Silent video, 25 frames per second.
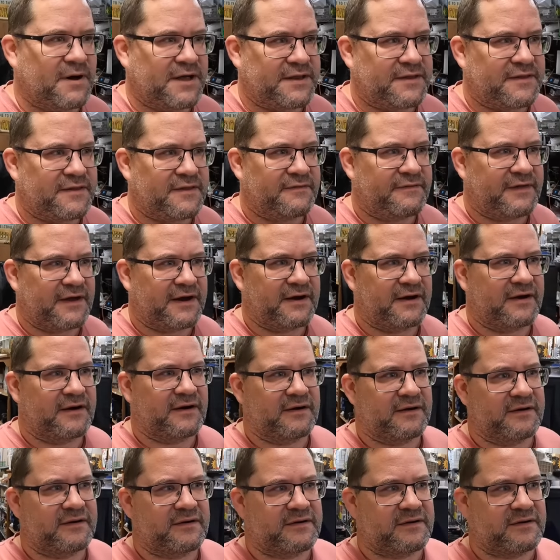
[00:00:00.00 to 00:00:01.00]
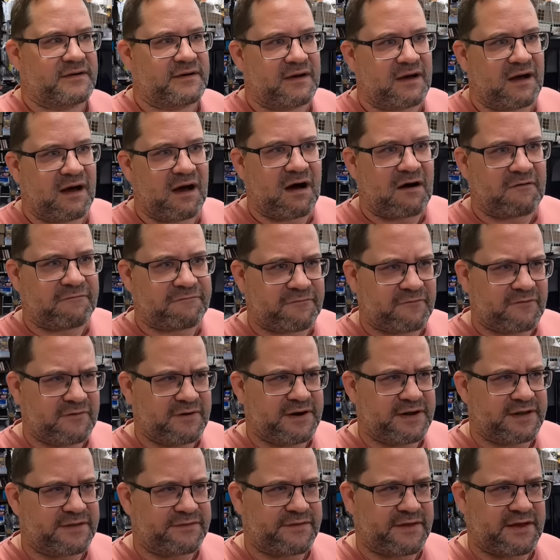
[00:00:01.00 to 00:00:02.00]
but they're
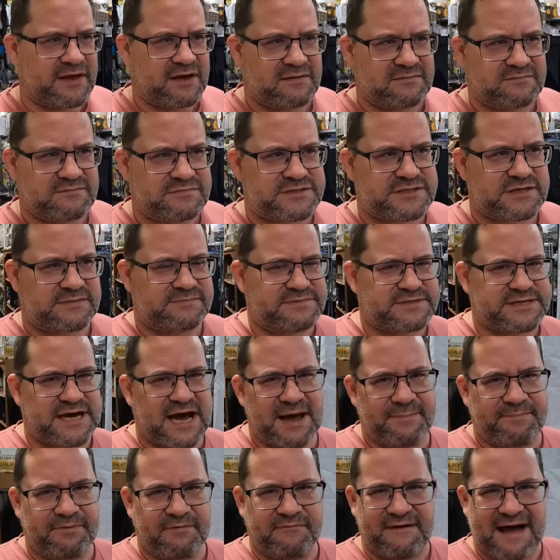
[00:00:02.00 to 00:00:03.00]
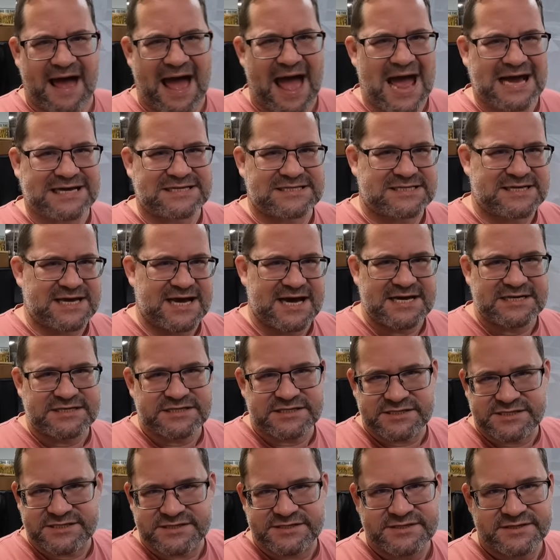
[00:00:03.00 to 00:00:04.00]
offering them some type of
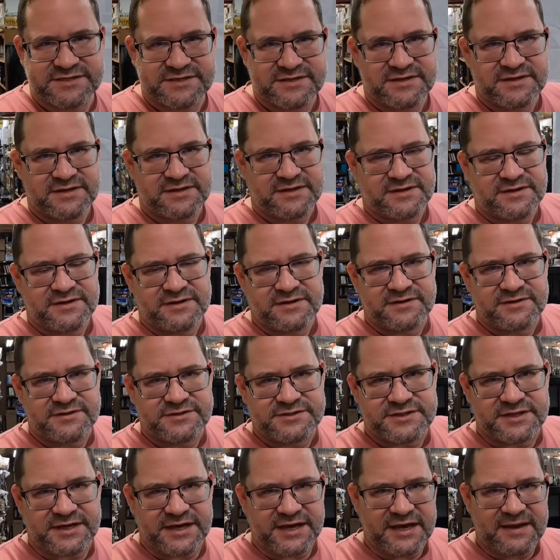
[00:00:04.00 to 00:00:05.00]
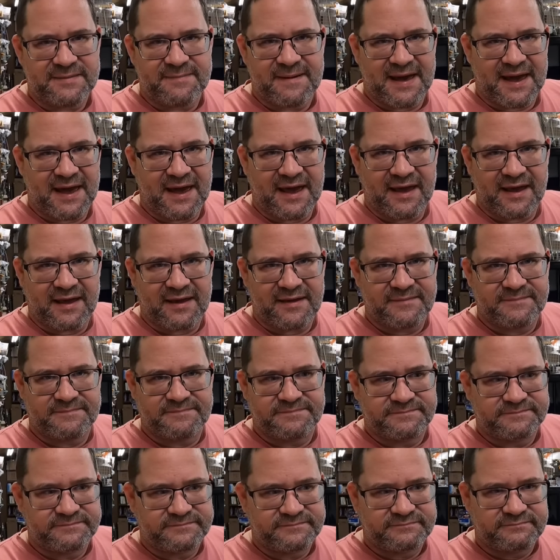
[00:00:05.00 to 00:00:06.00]
access to
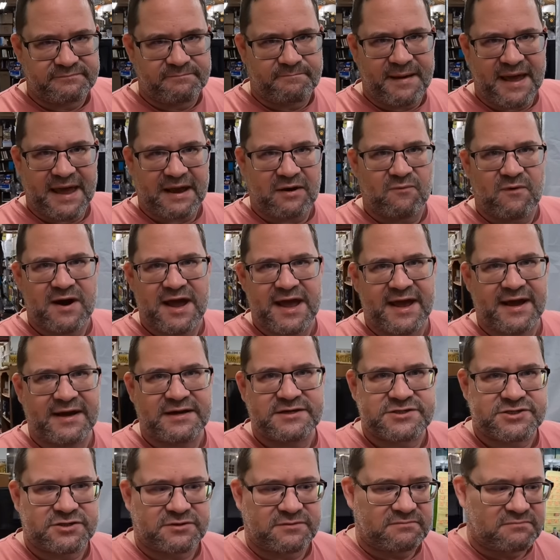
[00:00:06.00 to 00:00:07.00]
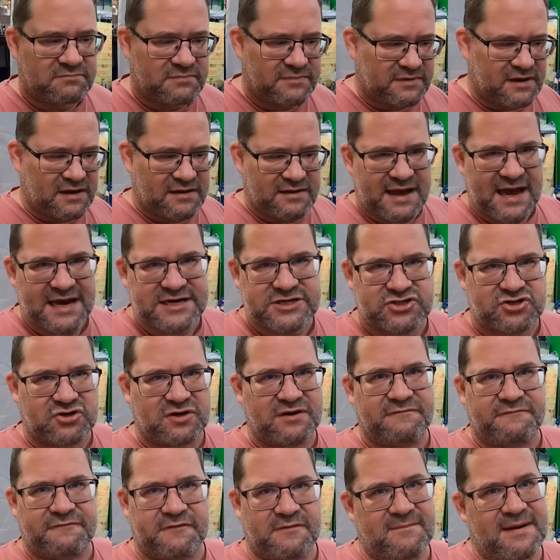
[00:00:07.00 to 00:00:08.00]
eBay bigwigs or
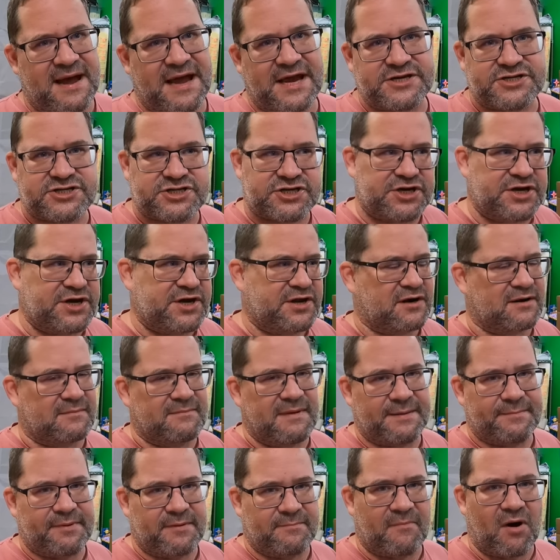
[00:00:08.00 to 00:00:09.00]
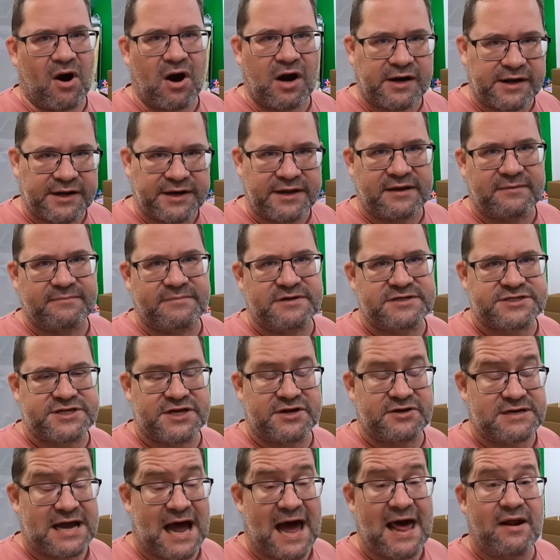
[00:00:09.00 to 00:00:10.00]
extra information or maybe marketing
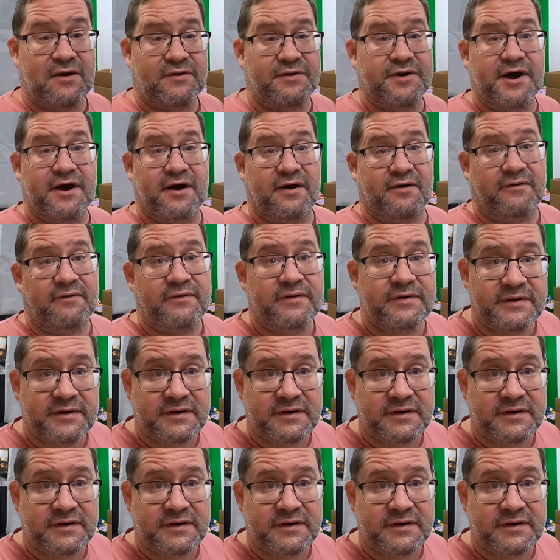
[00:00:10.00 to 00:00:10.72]
material. I don't know